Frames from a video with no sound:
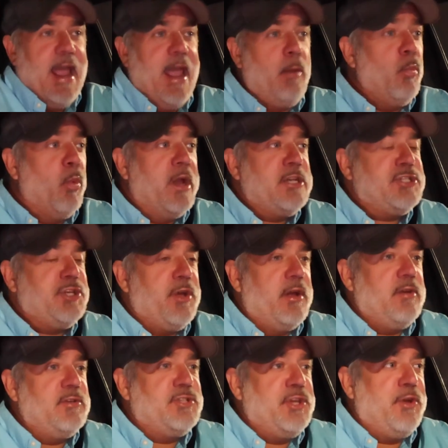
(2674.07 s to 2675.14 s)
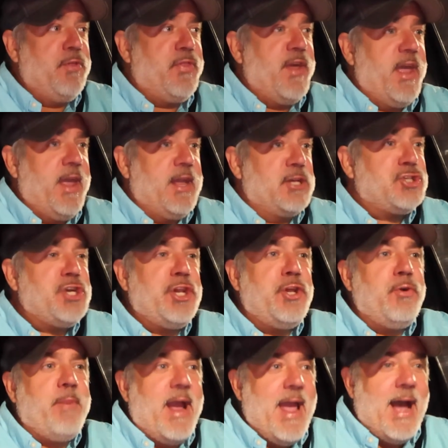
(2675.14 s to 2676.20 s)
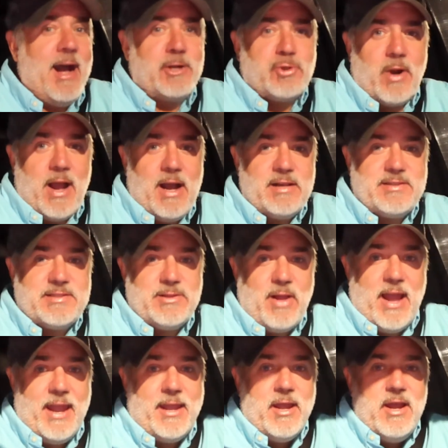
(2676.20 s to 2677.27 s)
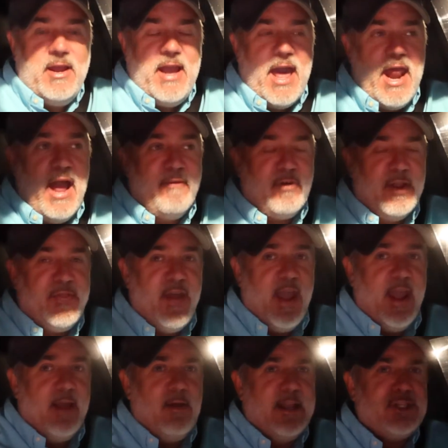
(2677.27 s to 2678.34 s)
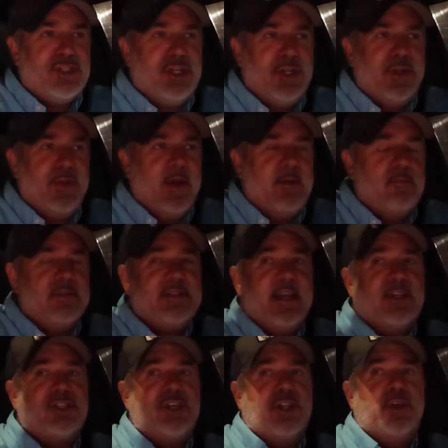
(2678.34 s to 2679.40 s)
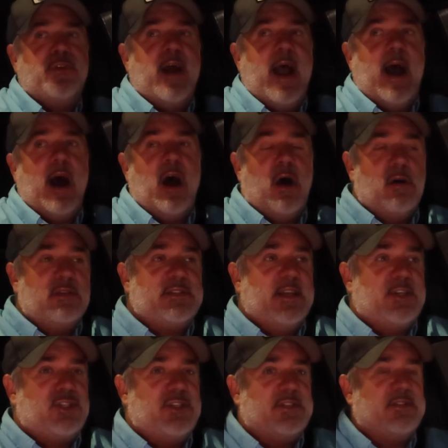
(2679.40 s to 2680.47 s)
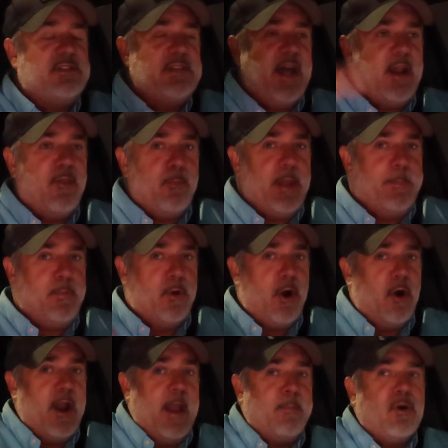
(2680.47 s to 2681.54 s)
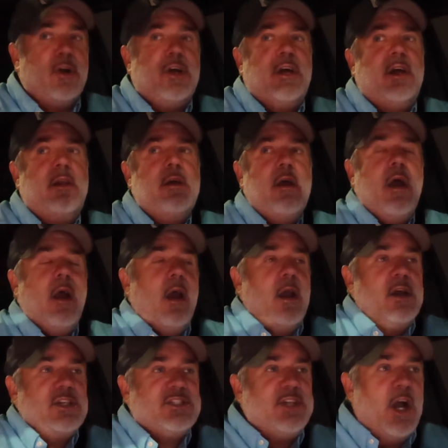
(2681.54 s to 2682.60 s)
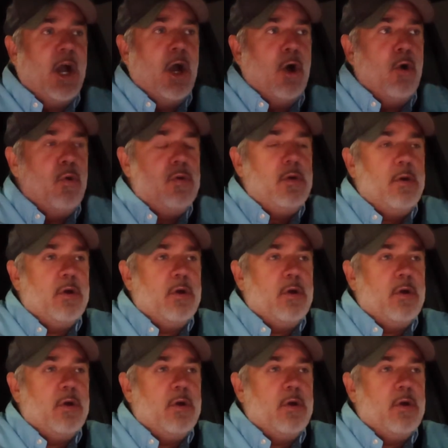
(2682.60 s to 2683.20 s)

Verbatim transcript: And when do you think, she knew my address, like, and everything, like, she knew, it was like, she knew the house, like, she'd done other people in our neighborhood, so,